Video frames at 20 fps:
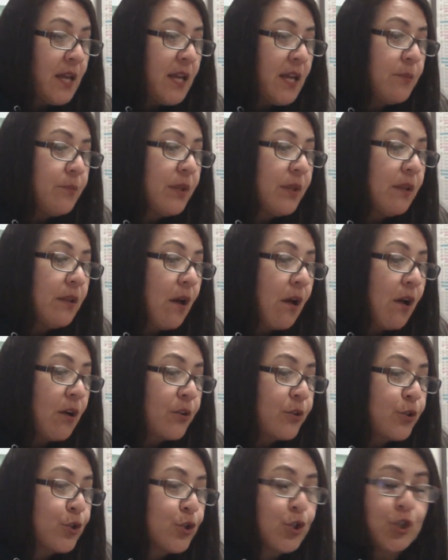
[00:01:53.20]
It
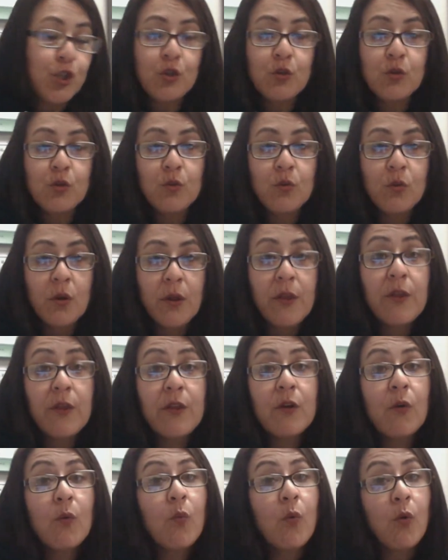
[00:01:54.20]
belongs to
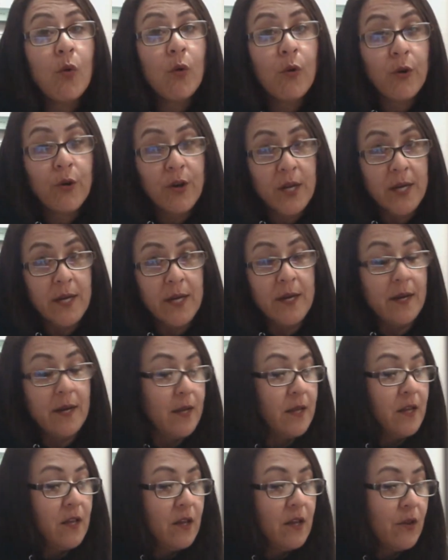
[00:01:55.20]
the warden.
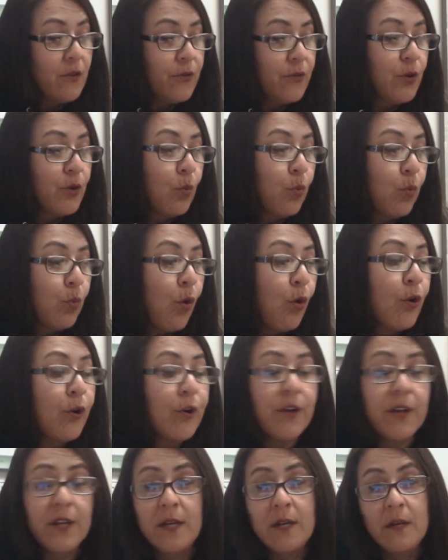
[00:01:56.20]
The
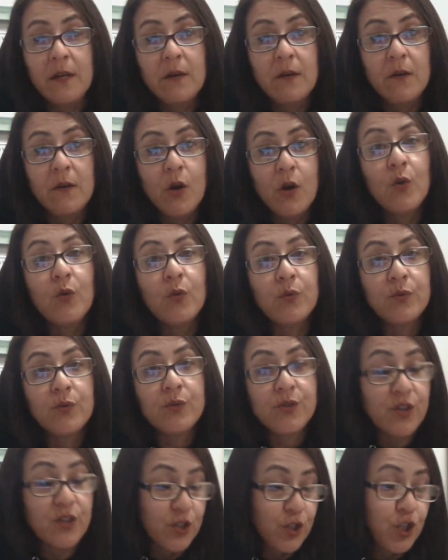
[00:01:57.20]
warden
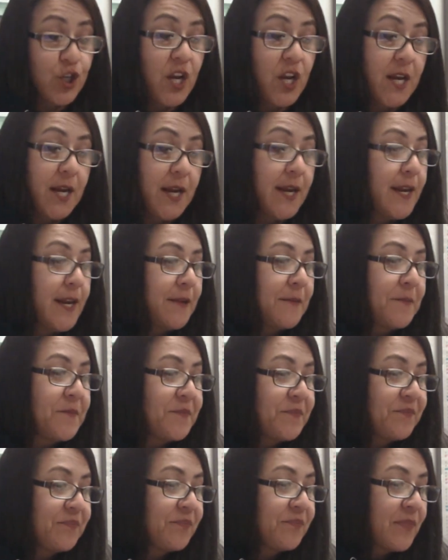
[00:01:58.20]
owns the shade.
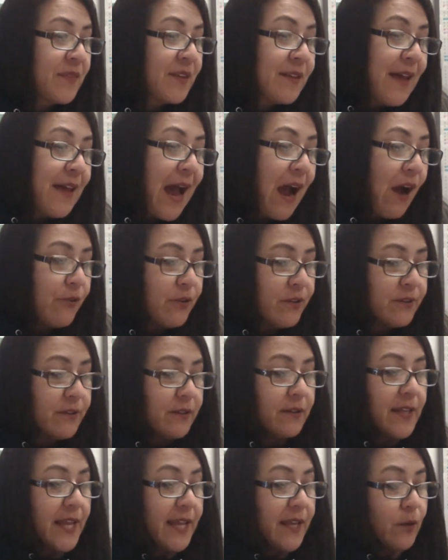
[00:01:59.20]
Out on
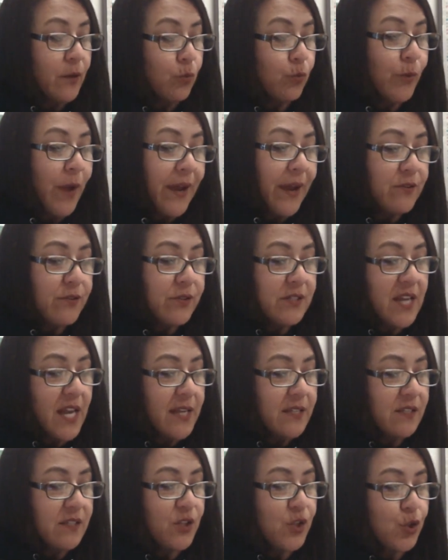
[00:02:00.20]
the lake,
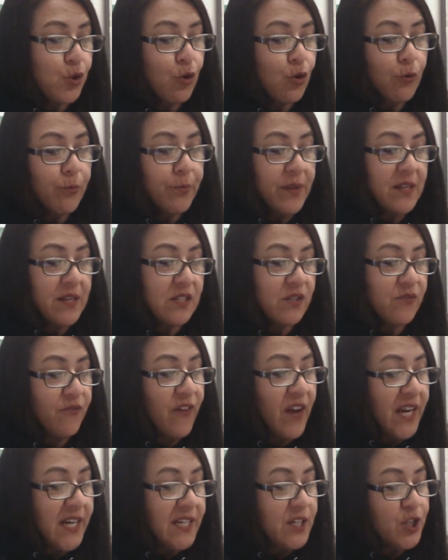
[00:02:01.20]
rattlesnakes and scorpions
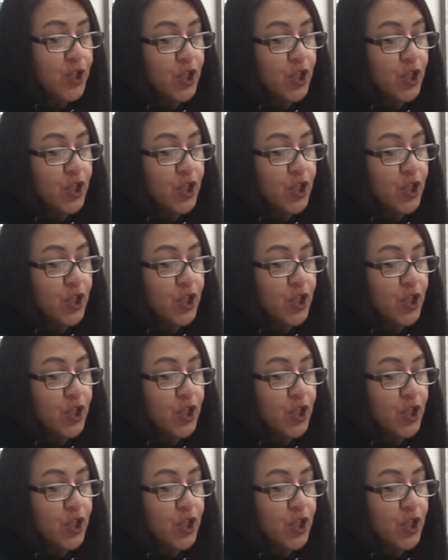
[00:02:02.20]
find